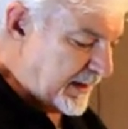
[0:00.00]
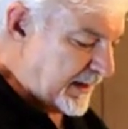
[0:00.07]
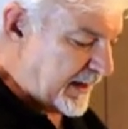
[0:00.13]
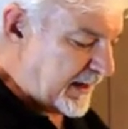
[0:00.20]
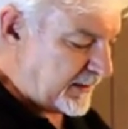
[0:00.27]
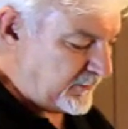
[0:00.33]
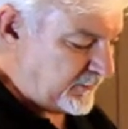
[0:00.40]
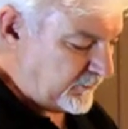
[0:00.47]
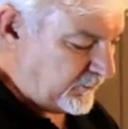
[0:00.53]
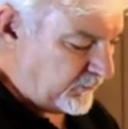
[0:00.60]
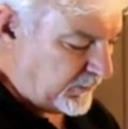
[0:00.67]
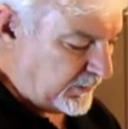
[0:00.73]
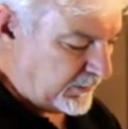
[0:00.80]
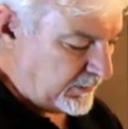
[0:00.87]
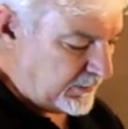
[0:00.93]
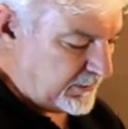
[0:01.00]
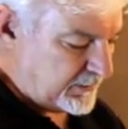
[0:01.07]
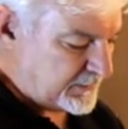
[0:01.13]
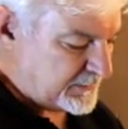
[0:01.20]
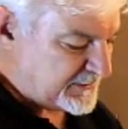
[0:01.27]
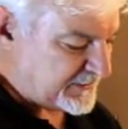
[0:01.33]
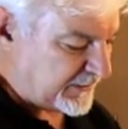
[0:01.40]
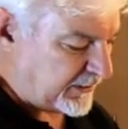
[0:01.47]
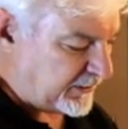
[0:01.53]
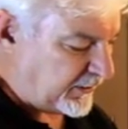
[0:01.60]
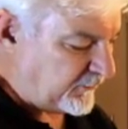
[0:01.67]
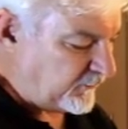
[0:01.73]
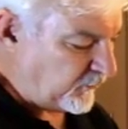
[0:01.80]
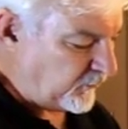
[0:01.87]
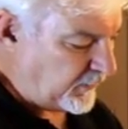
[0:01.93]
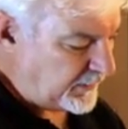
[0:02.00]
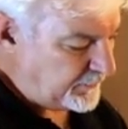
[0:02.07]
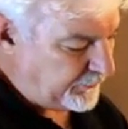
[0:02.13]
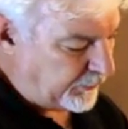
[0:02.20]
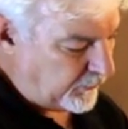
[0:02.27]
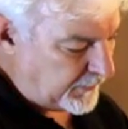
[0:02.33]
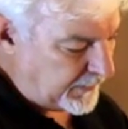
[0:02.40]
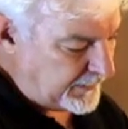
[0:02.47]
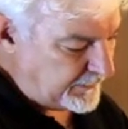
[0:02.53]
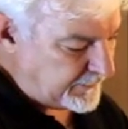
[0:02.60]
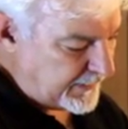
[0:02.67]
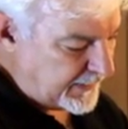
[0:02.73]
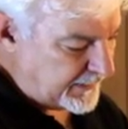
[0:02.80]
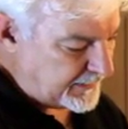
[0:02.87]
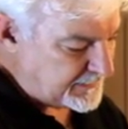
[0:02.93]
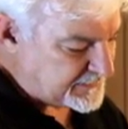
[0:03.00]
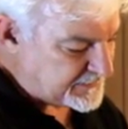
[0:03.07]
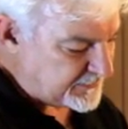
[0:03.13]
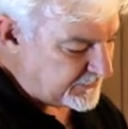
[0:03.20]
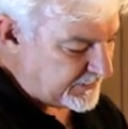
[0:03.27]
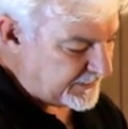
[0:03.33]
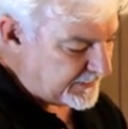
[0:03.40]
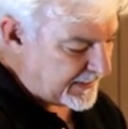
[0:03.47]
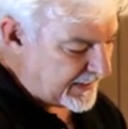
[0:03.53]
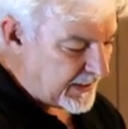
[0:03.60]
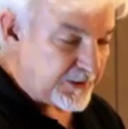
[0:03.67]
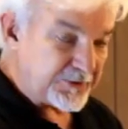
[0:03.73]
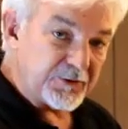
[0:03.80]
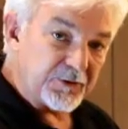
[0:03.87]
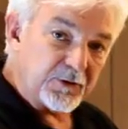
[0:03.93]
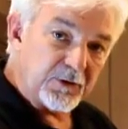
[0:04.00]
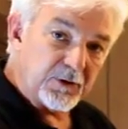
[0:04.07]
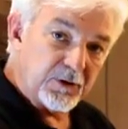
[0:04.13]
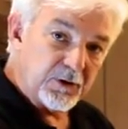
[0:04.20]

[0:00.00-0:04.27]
and we'll start on one point and insert it under